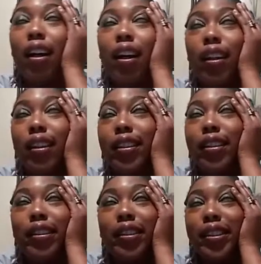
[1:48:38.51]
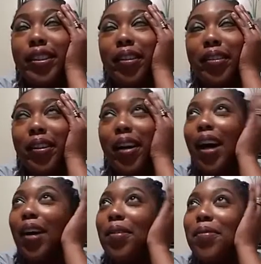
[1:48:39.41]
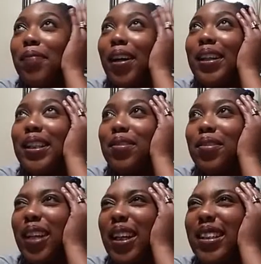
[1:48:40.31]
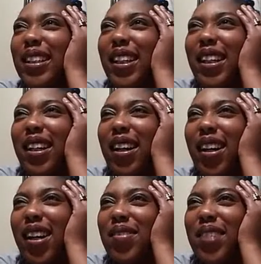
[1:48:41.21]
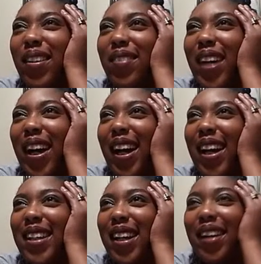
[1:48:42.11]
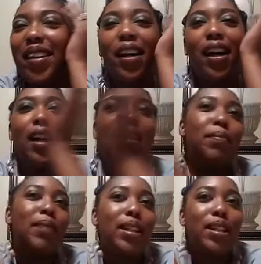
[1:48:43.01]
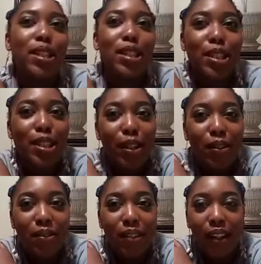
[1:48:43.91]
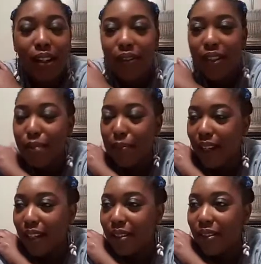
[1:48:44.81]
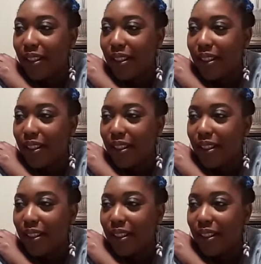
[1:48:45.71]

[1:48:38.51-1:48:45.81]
honey, you just don't know. My husband's like, calm your behind down. I just start doing.